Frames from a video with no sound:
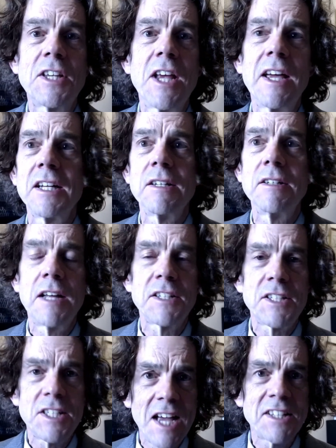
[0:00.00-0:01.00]
and
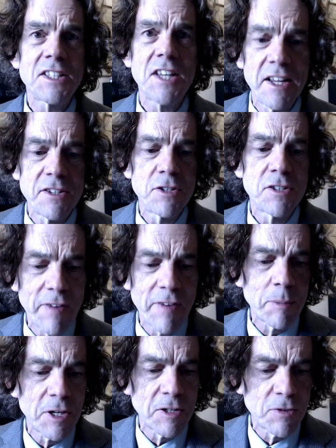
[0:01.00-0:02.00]
sets and
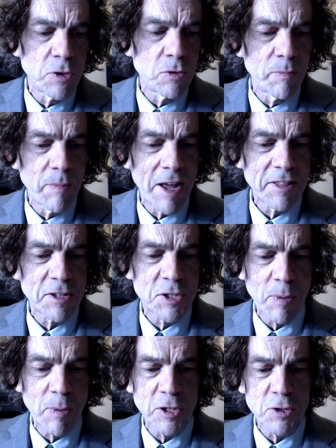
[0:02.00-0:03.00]
development of new methods of
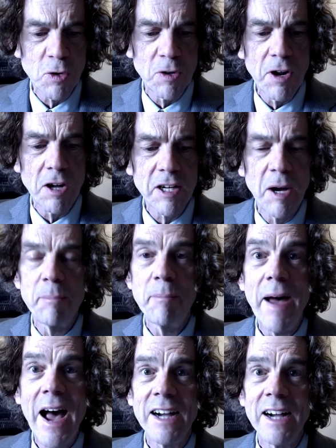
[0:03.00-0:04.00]
birth control, and I'll come
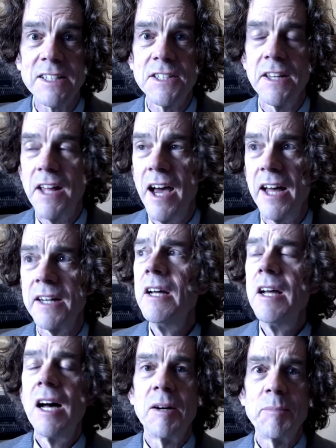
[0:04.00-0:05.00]
back to that
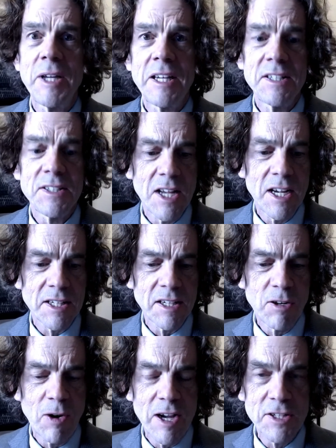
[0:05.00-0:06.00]
because that
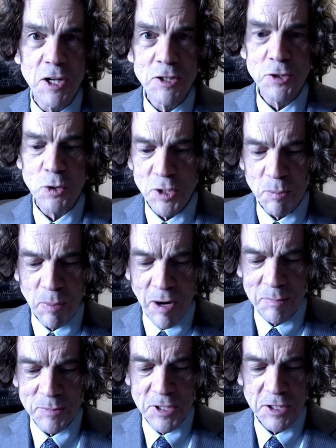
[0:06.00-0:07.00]
creates all sorts of
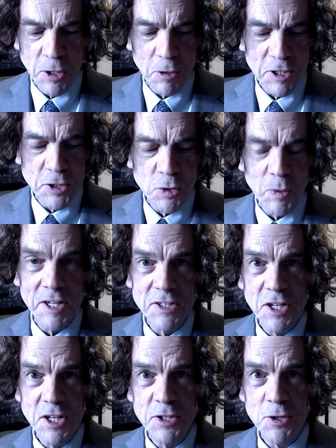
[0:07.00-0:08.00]
problems in the early 20th
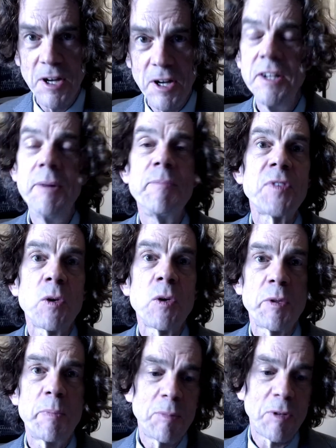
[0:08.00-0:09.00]
century
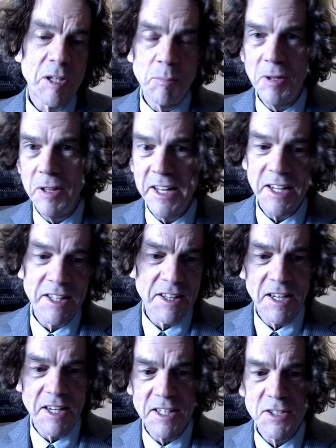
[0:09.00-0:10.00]
with people complaining
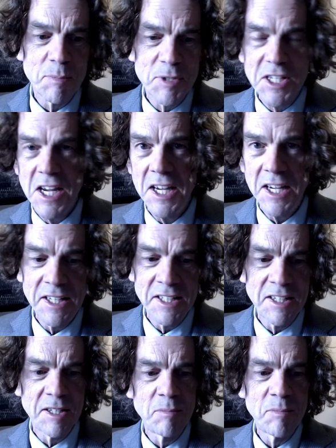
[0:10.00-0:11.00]
that it's obscene
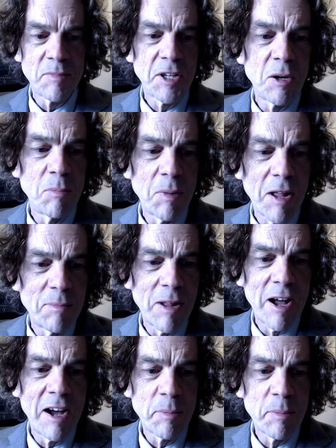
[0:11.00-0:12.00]
and blah
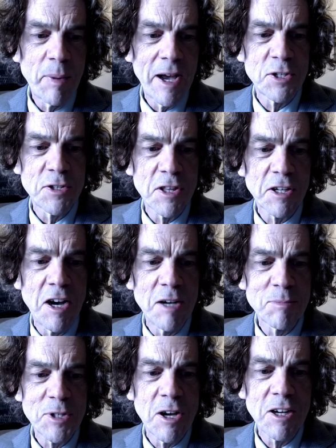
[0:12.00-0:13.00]
blah, and the passage of the
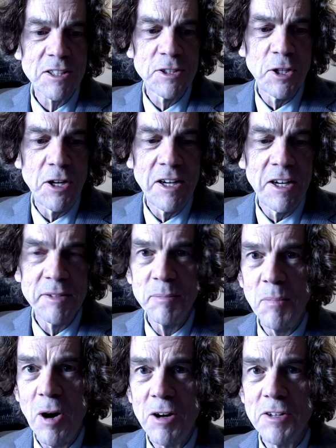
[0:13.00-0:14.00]
Comstock Law and
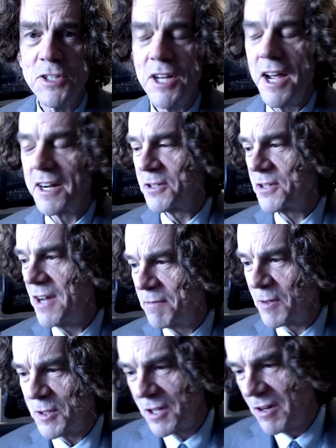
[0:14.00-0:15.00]
Margaret Sanger's
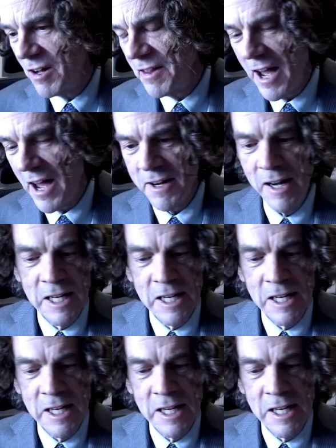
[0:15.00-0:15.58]
efforts and all that.